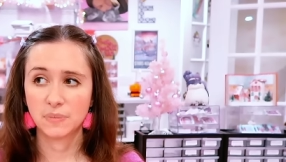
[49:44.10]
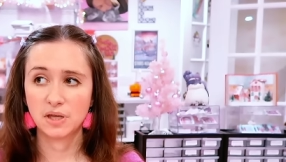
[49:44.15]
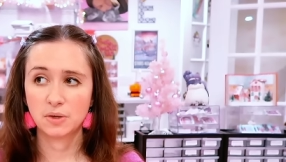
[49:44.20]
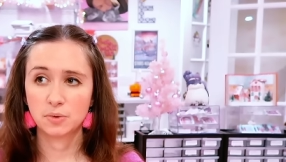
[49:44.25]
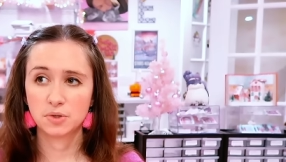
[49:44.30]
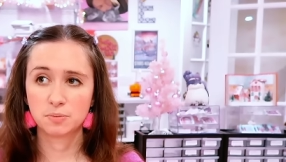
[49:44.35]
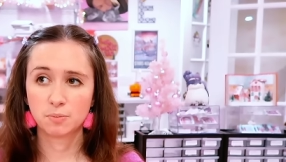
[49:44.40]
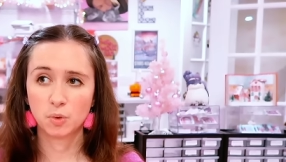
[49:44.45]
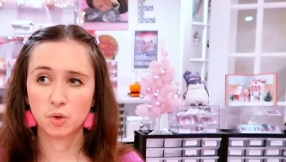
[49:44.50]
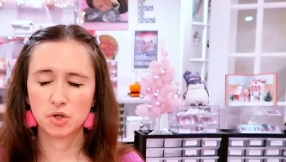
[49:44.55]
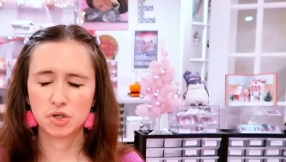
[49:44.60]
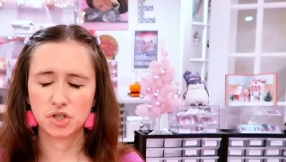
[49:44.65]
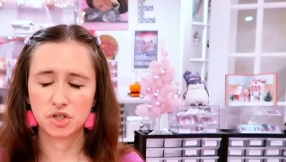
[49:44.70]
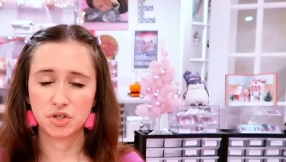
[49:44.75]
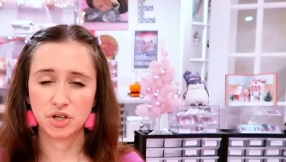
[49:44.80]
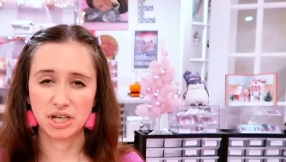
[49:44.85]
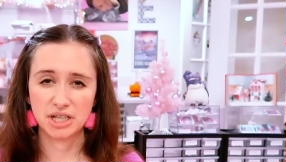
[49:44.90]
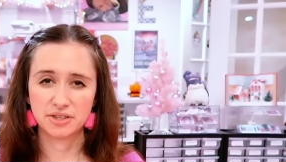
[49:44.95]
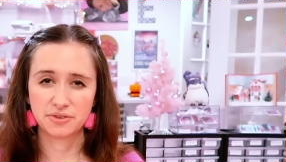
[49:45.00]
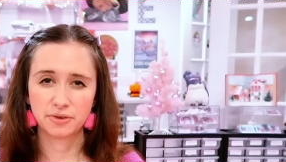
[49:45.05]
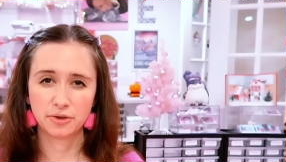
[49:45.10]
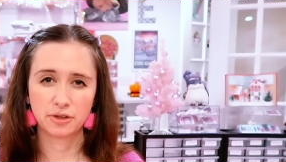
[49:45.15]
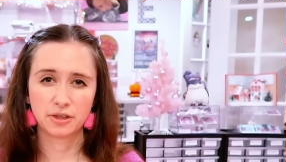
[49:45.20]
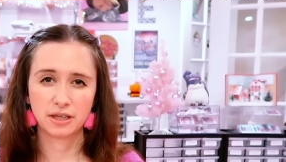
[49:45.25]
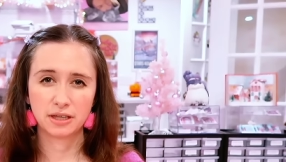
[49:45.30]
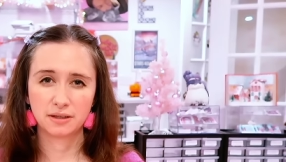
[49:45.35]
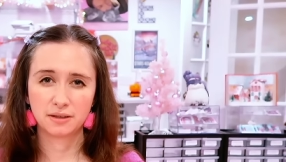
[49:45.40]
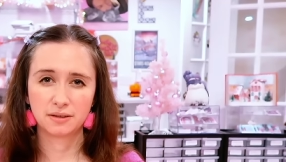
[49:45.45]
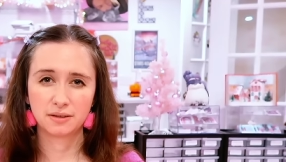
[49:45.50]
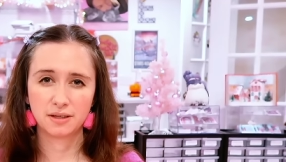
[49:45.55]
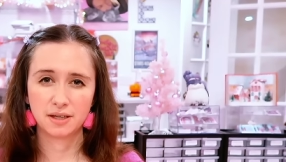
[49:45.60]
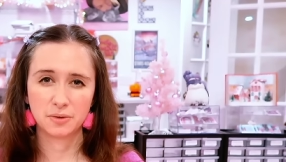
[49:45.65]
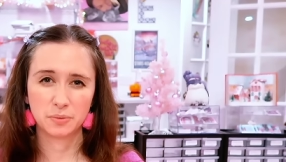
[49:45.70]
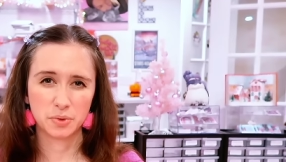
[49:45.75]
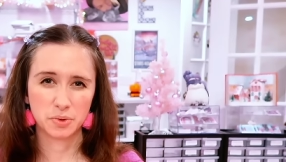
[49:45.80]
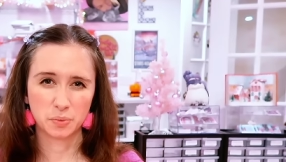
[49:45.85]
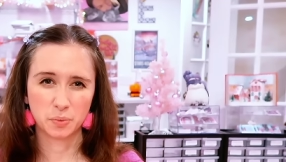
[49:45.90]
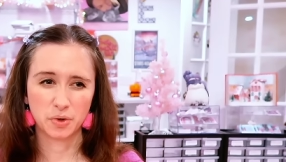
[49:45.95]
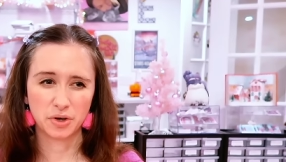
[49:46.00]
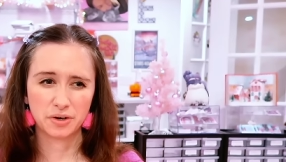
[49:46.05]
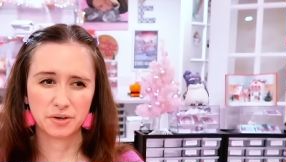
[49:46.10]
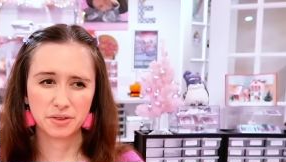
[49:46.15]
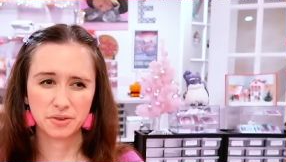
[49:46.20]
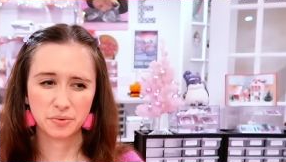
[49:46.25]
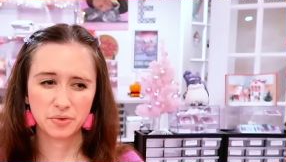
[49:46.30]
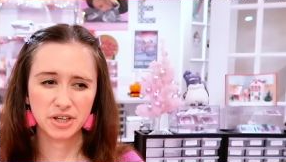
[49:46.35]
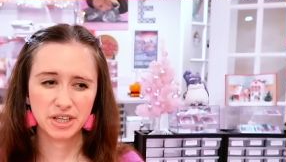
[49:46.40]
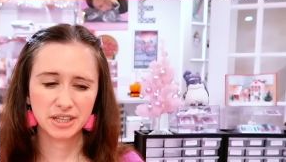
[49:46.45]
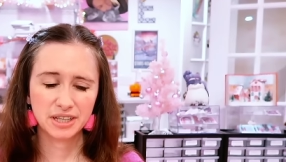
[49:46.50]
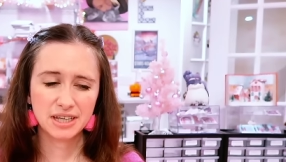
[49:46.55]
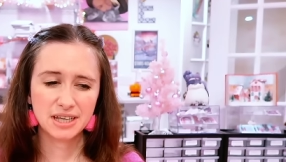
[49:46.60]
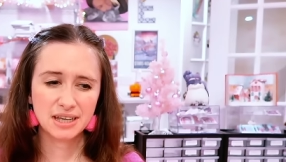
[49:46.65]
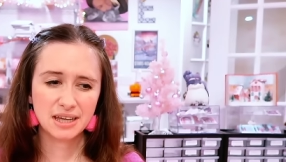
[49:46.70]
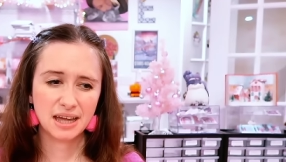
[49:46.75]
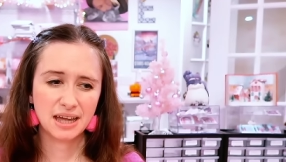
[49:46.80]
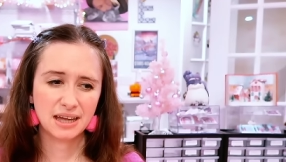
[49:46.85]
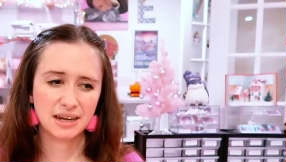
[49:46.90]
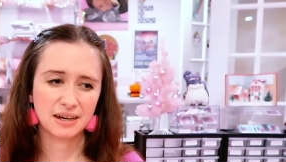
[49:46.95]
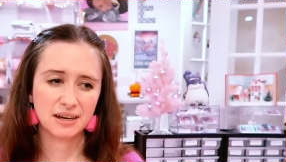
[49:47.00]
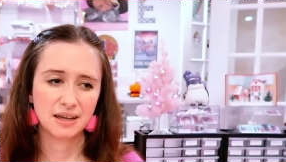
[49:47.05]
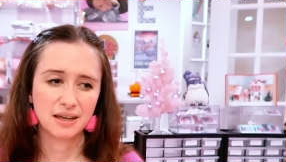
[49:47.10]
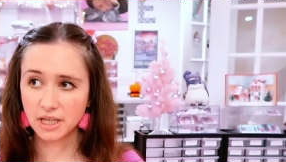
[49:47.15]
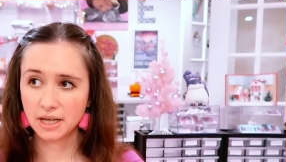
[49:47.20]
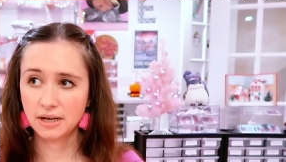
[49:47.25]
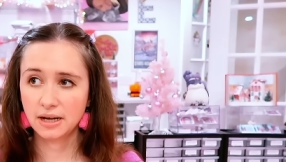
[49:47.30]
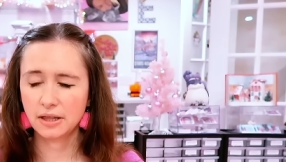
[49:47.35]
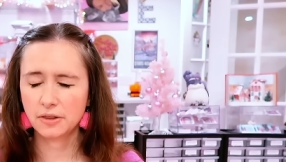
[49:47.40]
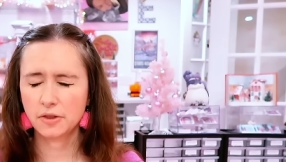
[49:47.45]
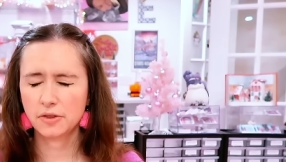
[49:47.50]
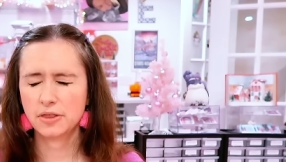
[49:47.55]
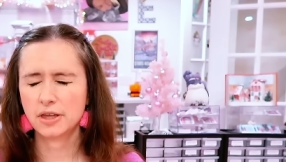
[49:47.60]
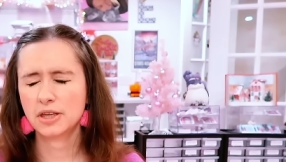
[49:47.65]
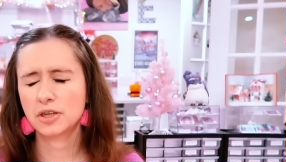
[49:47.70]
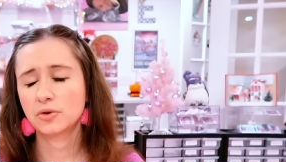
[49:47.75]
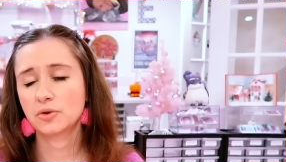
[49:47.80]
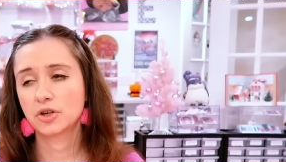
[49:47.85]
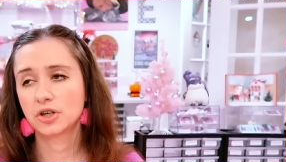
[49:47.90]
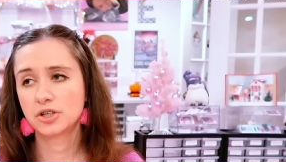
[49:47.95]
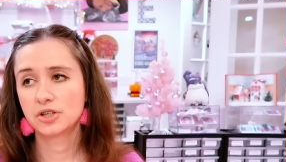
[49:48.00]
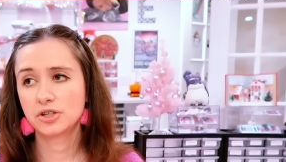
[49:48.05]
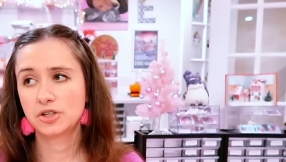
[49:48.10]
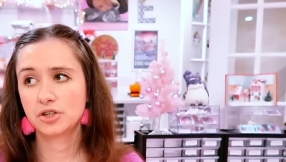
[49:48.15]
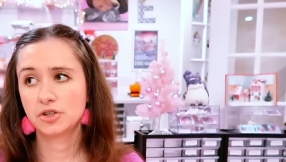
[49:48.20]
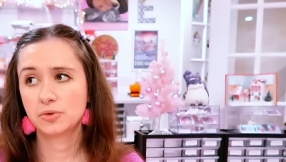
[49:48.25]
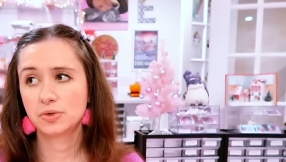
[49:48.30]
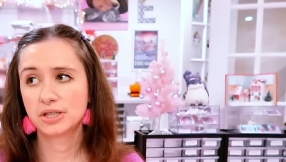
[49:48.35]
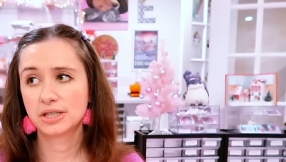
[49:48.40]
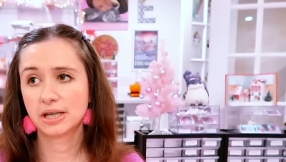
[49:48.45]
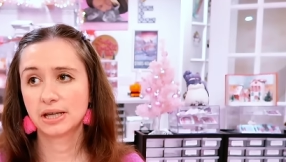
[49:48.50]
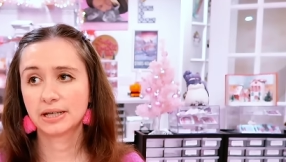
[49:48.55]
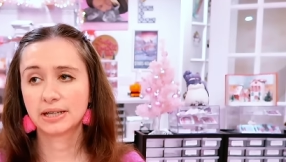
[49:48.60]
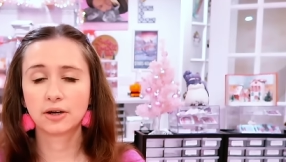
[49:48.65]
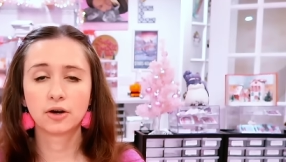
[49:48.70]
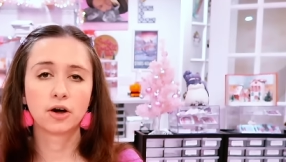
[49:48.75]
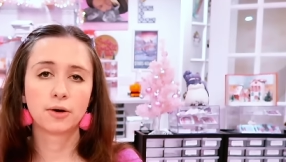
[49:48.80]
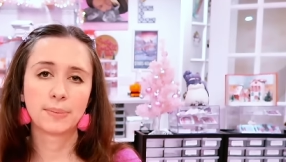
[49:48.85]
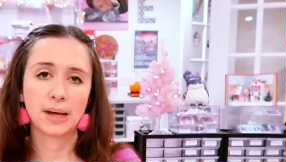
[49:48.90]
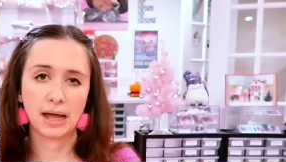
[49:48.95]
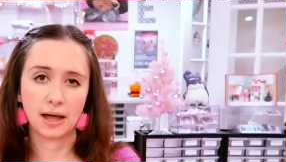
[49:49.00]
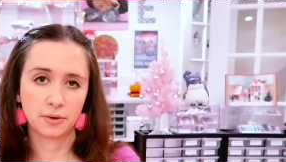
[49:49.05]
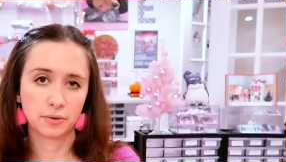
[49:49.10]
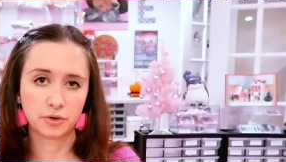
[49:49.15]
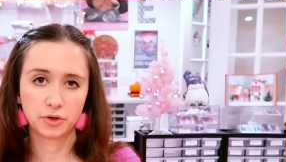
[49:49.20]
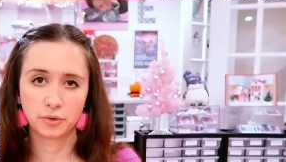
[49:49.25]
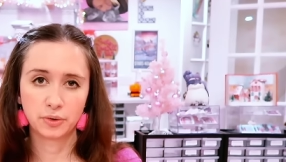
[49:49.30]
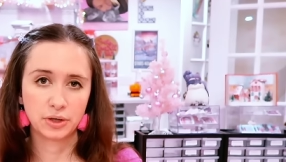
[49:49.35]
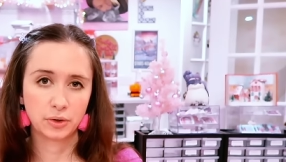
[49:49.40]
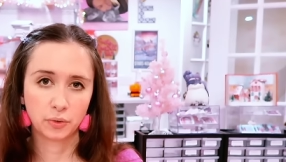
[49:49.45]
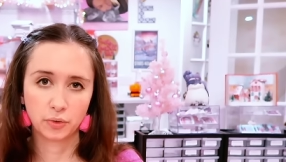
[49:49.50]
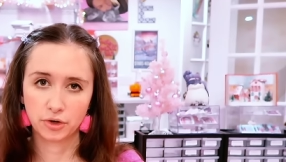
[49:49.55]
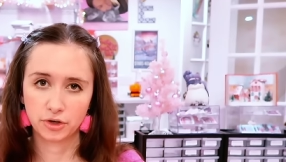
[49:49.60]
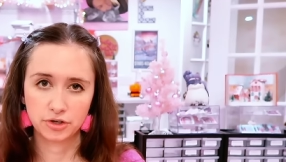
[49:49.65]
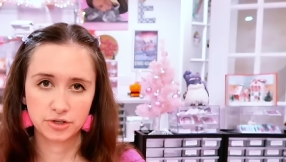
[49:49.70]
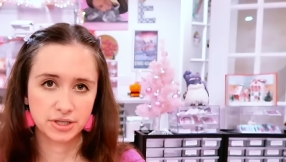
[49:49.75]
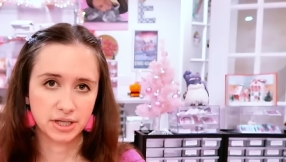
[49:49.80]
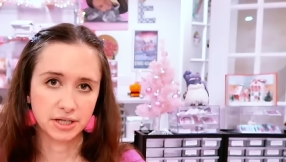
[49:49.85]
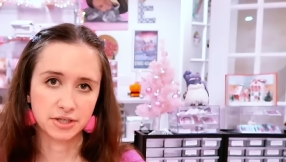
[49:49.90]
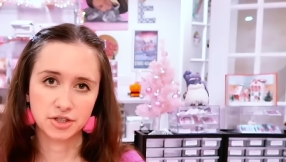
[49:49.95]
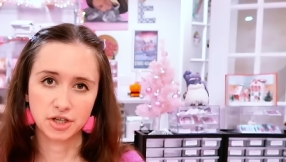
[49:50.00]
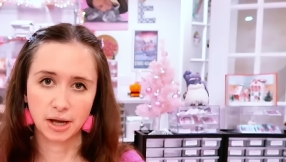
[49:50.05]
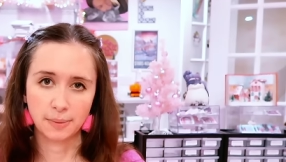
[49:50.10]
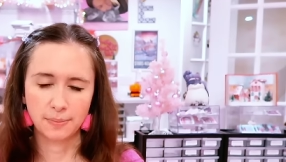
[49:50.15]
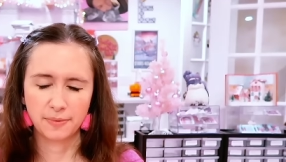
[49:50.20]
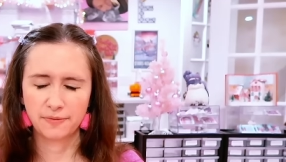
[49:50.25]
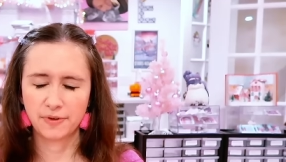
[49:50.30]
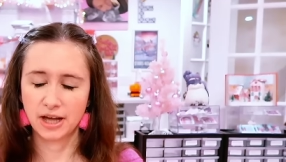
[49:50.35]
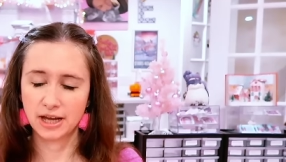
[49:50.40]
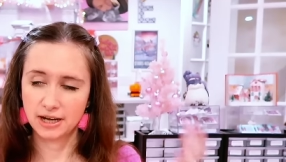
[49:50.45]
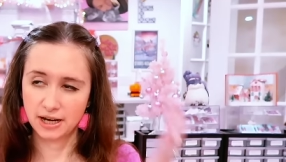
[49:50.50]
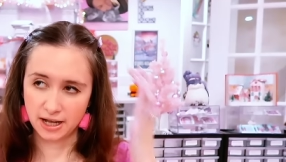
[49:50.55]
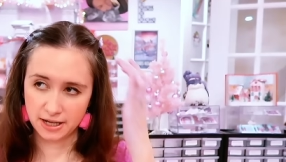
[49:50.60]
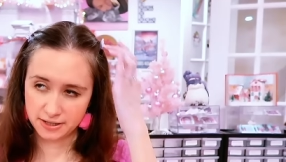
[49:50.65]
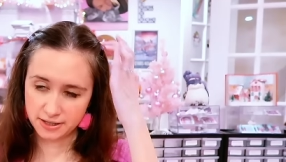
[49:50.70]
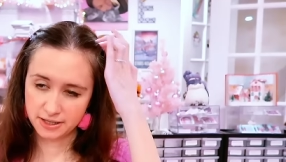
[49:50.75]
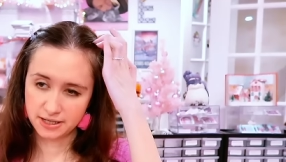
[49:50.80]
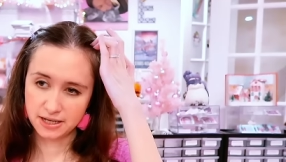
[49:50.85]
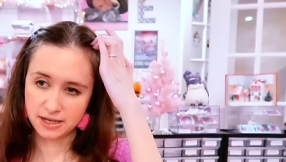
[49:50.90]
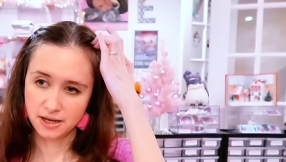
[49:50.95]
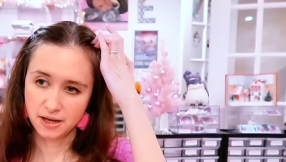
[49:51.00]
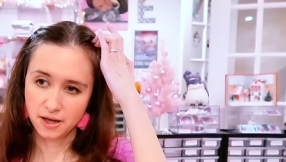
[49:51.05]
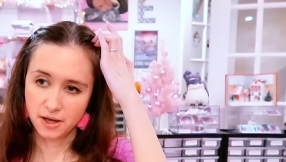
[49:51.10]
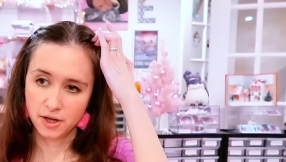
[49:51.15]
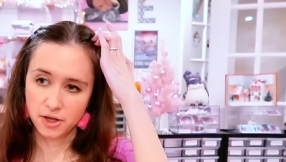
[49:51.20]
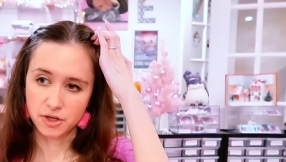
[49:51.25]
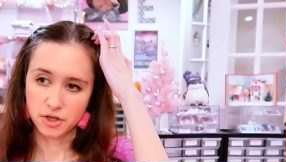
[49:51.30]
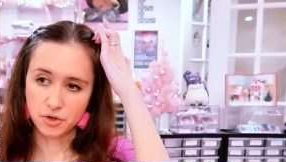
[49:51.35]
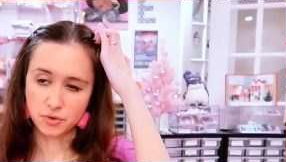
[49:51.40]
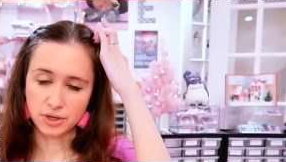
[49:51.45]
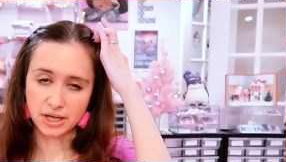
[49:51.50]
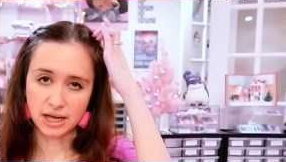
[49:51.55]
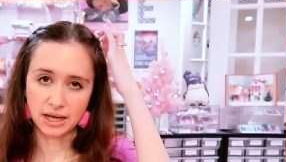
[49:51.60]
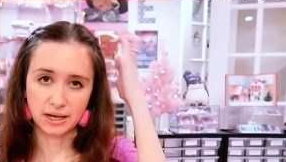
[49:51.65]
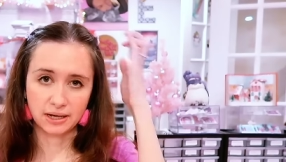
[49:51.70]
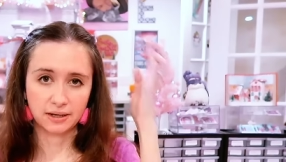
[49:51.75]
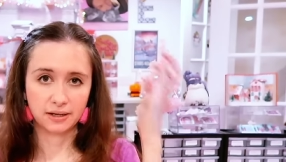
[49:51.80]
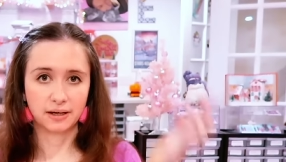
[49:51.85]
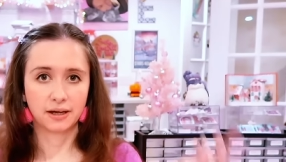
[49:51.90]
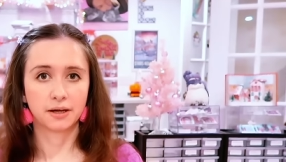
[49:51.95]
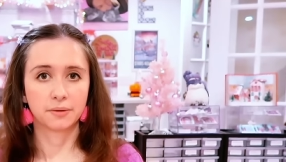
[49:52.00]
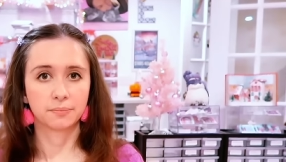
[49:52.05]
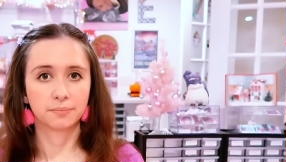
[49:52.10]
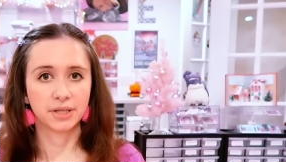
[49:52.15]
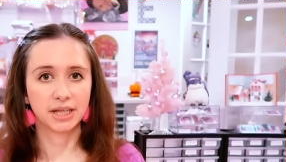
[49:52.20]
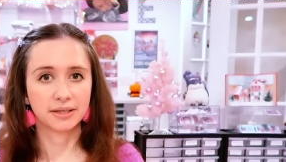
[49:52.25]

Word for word: it was more stressful than it was worth really and another thing you couldn't do is like in all my outgoing orders like Shopify and Etsy you get um,